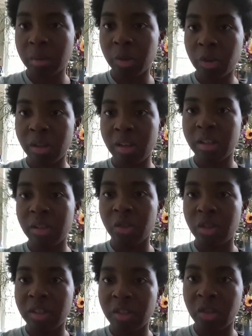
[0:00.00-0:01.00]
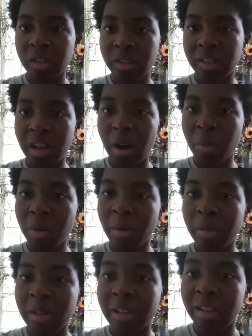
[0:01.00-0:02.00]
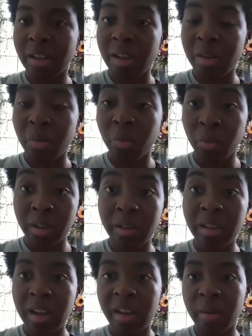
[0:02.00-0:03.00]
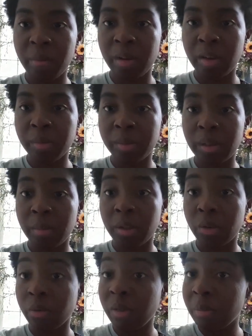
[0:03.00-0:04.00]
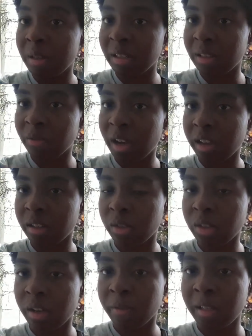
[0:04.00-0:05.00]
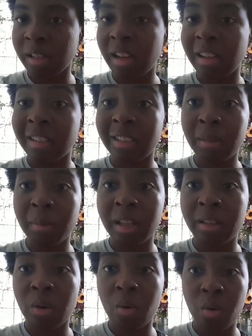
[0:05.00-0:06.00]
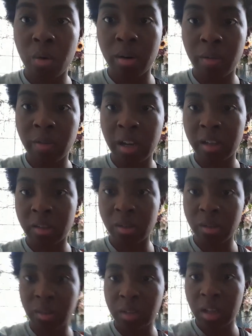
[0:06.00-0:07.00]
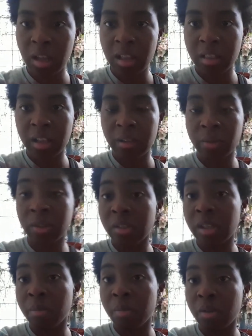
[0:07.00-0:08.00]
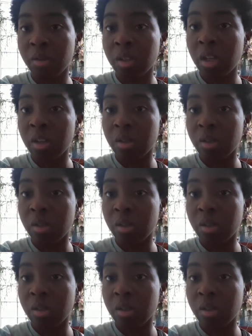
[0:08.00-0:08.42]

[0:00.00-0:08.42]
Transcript: would change is just I would probably like really amp up some of the creepiness factors of it and some of like the horror factors. Like for example,